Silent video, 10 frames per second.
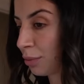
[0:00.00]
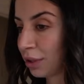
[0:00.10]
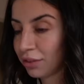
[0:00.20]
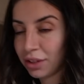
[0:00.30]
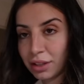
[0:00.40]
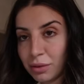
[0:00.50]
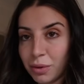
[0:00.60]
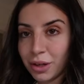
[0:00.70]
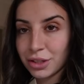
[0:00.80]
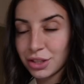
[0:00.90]
put everything in the
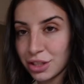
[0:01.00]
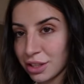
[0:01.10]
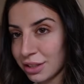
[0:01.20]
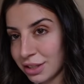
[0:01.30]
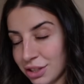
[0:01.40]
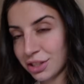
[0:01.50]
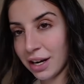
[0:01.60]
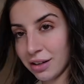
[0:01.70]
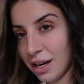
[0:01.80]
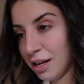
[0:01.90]
wash, to
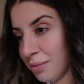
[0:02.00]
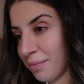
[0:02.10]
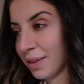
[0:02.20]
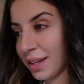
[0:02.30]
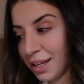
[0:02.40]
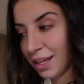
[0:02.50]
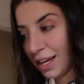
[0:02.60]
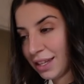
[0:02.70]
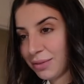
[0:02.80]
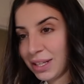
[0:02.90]
shower up.
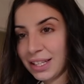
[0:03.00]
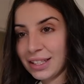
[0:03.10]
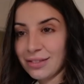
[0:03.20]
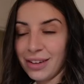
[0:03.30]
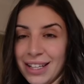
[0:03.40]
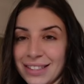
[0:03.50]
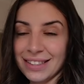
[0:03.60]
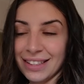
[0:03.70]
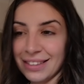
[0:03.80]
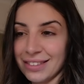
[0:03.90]
And then we can
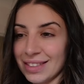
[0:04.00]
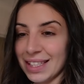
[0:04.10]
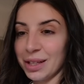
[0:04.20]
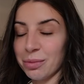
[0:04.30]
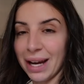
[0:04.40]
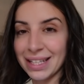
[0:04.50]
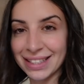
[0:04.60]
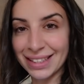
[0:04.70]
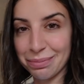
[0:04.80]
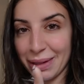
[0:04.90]
rest and say goodbye
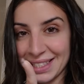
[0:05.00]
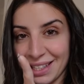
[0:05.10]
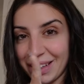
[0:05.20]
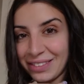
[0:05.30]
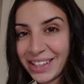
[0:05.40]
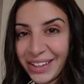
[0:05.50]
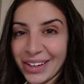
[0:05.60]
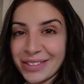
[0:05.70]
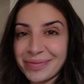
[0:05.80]
to this BTV video.